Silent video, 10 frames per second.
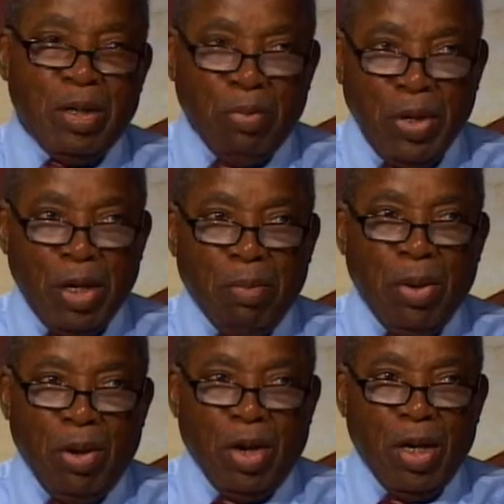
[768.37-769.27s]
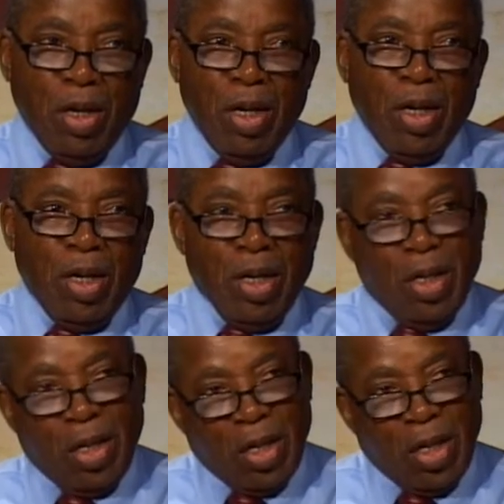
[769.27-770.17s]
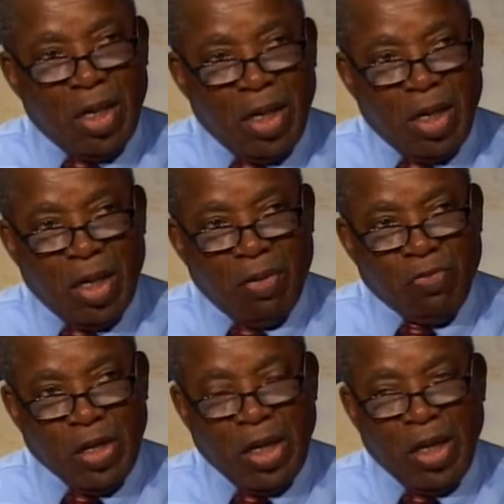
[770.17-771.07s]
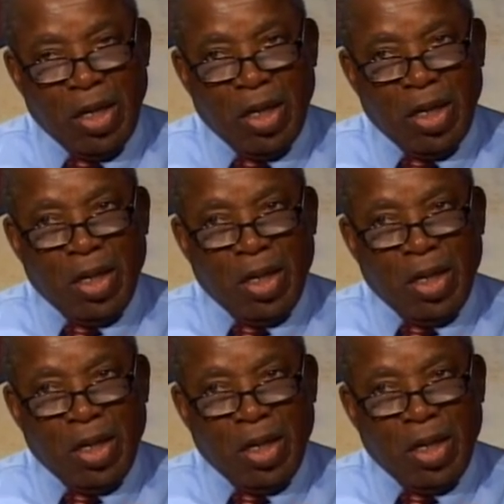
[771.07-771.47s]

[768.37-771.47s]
to be a part of the